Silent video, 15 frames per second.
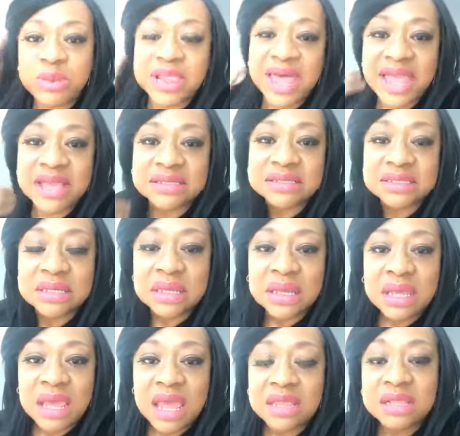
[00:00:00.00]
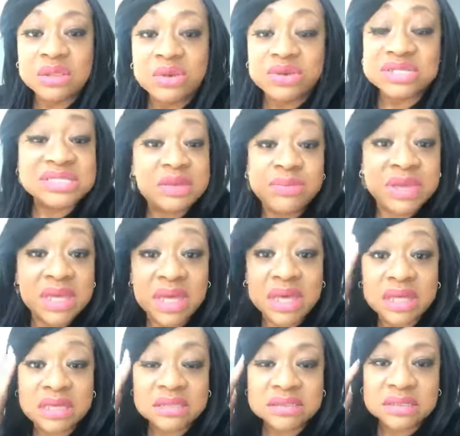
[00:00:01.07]
place? And the Lord said,
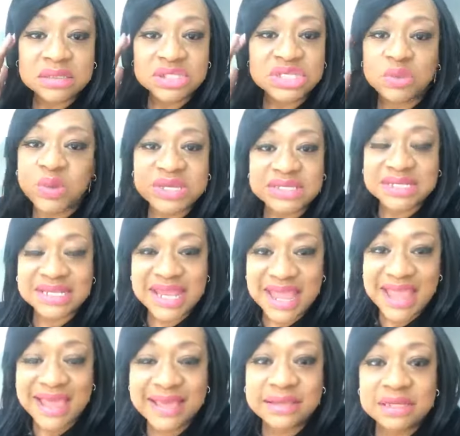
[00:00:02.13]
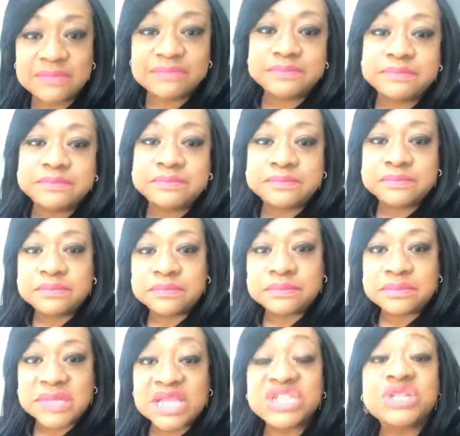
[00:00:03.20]
because she wasn't dead.
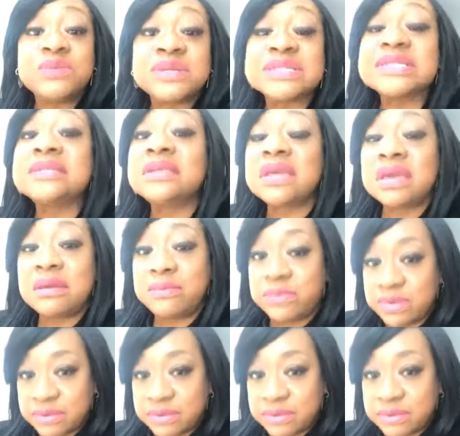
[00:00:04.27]
She was asleep.